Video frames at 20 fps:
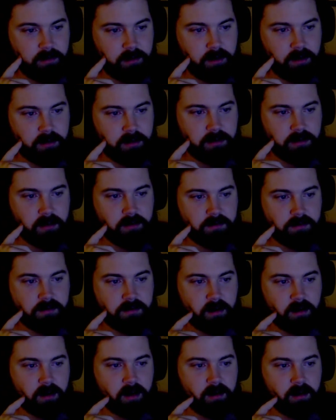A tall,
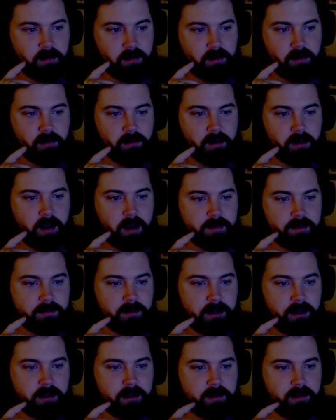dark-haired girl asked
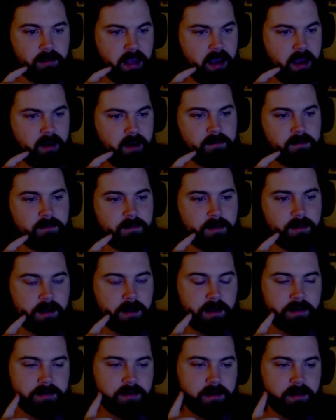me. Yeah, I
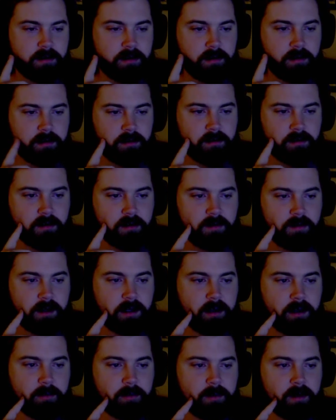answered and looked over at
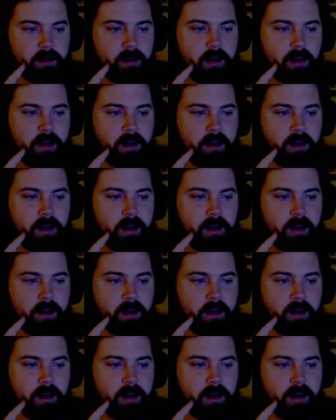Kimber.